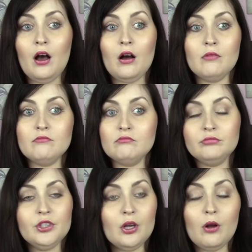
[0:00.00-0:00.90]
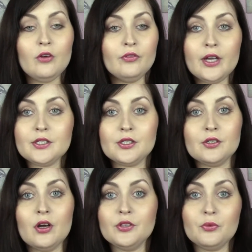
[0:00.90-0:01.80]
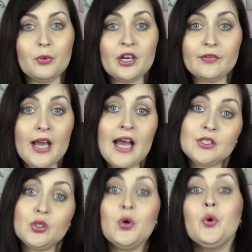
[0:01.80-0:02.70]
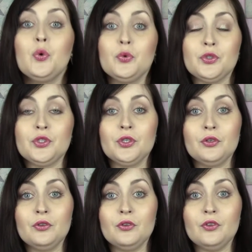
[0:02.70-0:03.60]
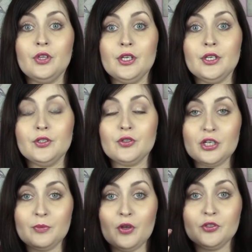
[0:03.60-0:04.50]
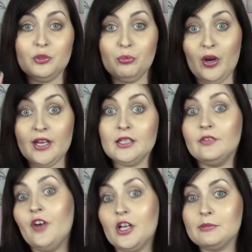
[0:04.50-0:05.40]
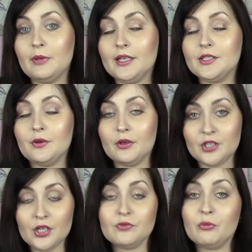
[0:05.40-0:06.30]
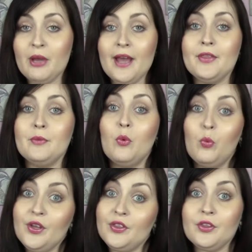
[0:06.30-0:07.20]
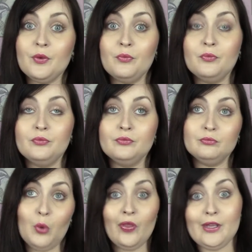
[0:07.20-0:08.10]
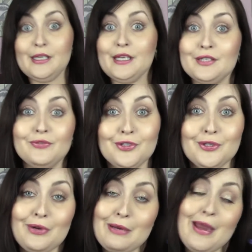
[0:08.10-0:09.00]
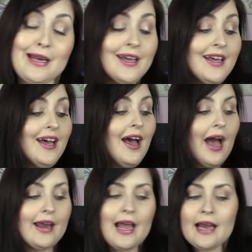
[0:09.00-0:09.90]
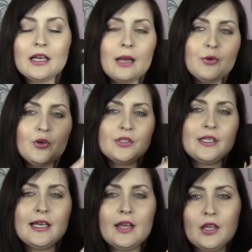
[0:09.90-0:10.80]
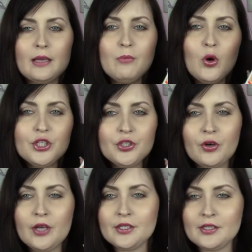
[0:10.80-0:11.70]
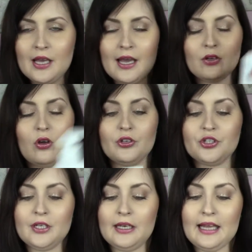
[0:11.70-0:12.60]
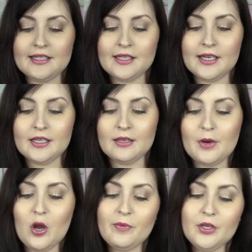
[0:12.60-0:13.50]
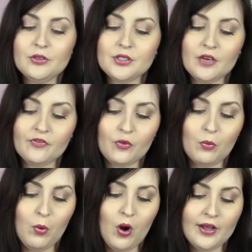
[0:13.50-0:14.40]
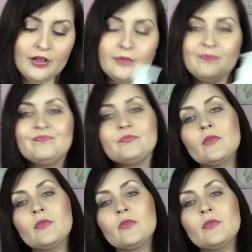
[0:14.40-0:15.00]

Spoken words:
over-exercise or whatever has caused the stretch marks to break in the first place. So it does repair them with what they need, if you see what I mean. And I hadn't come across any other like moisturizers that had collagen and elastane in them. Now I've been using it for a while.